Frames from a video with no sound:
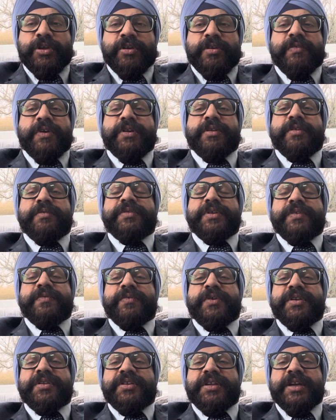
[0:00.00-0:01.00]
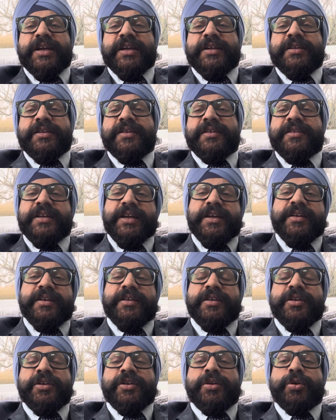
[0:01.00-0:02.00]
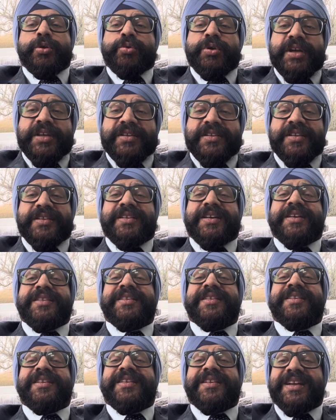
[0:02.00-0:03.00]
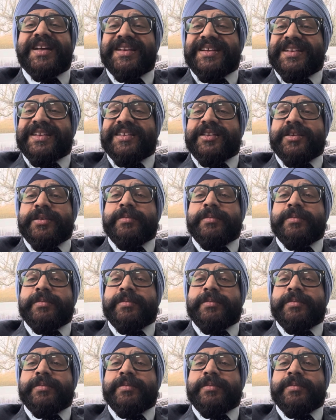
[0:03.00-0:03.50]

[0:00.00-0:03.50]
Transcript: One of them was that he said, do exercise and run,